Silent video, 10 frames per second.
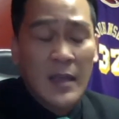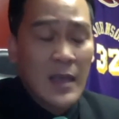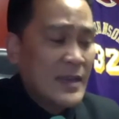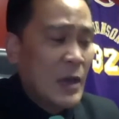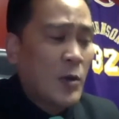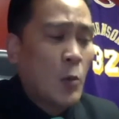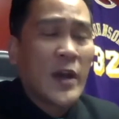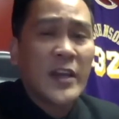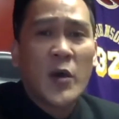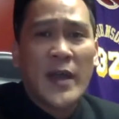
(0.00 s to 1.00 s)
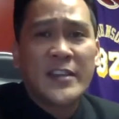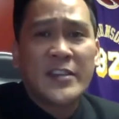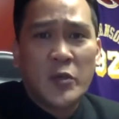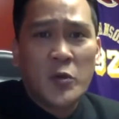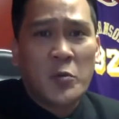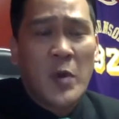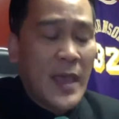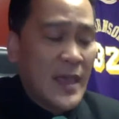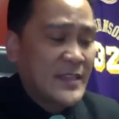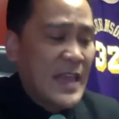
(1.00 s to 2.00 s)
Now, what I want to go ahead and do
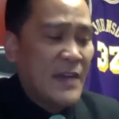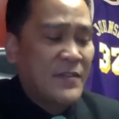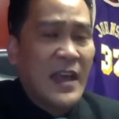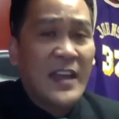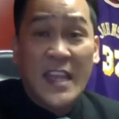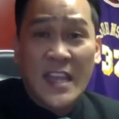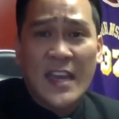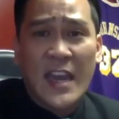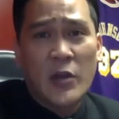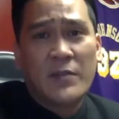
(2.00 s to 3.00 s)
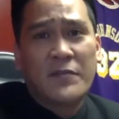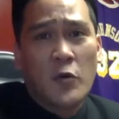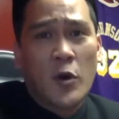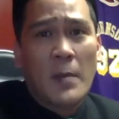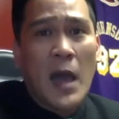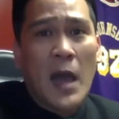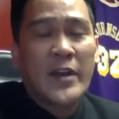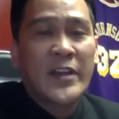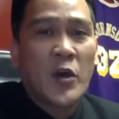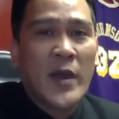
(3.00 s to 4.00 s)
is after that in narrative form, I want to
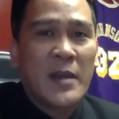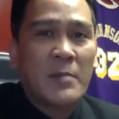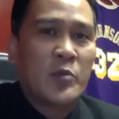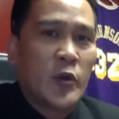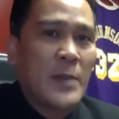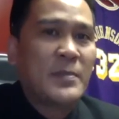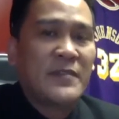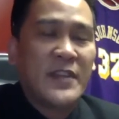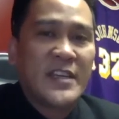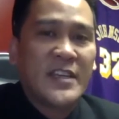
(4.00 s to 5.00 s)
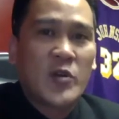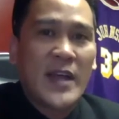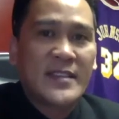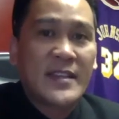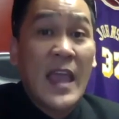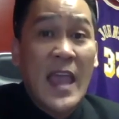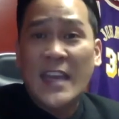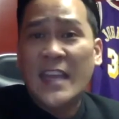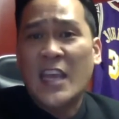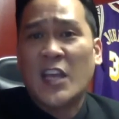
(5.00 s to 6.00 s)
go ahead and preemptively address any
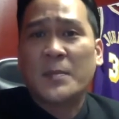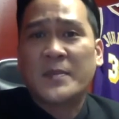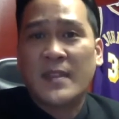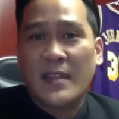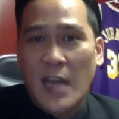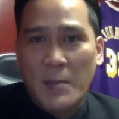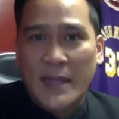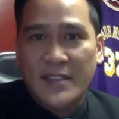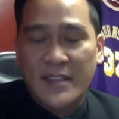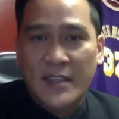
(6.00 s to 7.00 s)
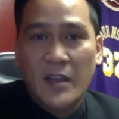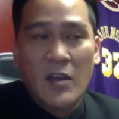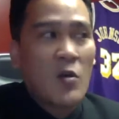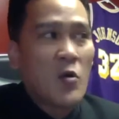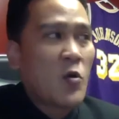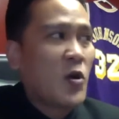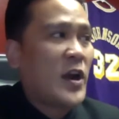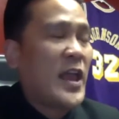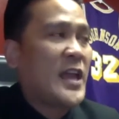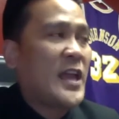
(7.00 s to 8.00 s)
hiccups that I might see or
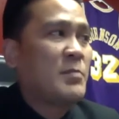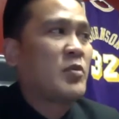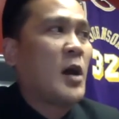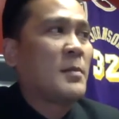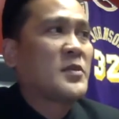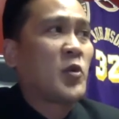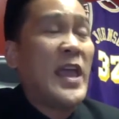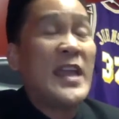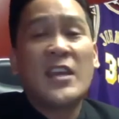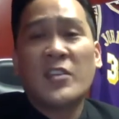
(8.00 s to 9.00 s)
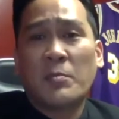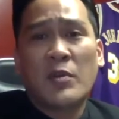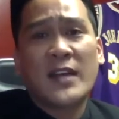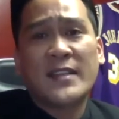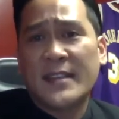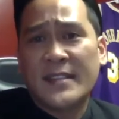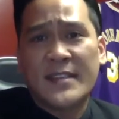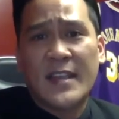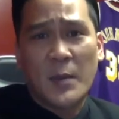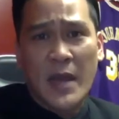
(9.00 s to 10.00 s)
any problems or any other processes that
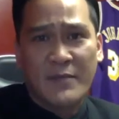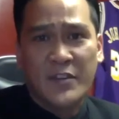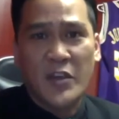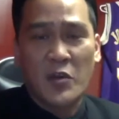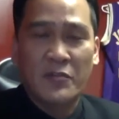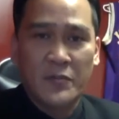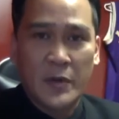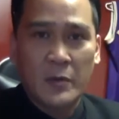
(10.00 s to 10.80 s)
I'm going to have to go through.